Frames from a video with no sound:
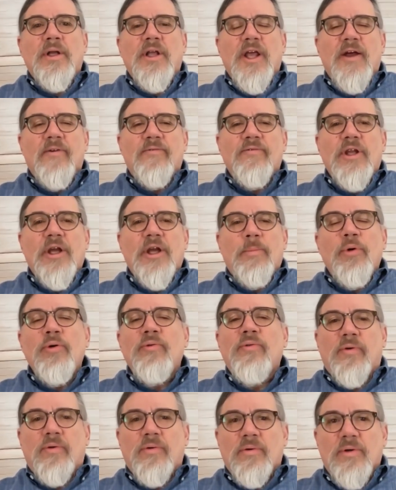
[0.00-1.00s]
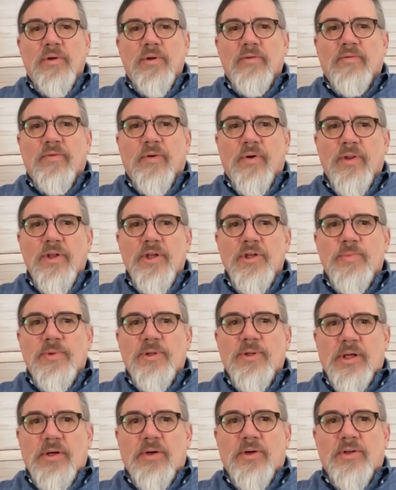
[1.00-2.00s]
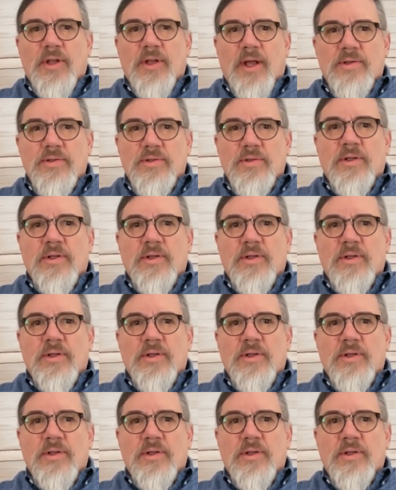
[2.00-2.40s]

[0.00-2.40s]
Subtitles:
FDA approval for these particular tests.